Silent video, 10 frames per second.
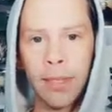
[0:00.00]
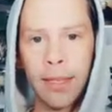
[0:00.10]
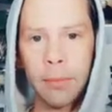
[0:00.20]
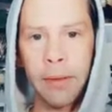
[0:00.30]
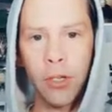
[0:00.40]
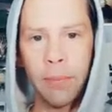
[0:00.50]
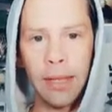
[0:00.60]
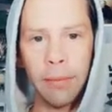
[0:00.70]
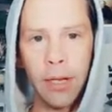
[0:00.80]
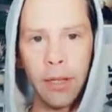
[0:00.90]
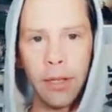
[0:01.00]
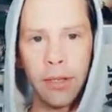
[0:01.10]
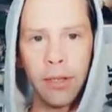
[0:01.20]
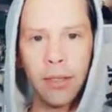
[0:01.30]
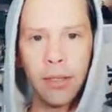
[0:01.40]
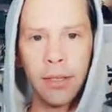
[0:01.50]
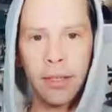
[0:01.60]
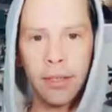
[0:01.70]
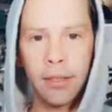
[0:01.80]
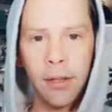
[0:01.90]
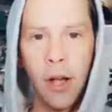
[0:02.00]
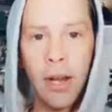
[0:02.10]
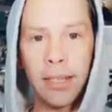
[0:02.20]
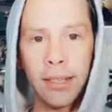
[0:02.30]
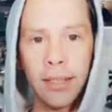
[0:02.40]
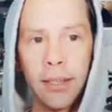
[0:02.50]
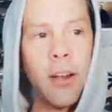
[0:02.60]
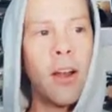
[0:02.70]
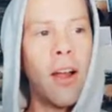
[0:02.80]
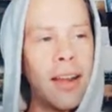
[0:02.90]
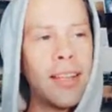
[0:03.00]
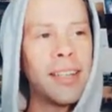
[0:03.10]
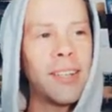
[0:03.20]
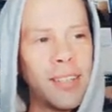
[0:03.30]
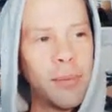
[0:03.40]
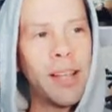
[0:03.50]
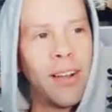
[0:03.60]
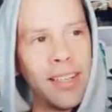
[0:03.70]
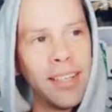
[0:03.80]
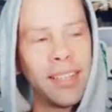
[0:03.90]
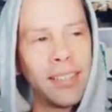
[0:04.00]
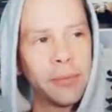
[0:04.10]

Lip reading: It's above Germany, below Holland. No, not Holland. God, stop saying Holland.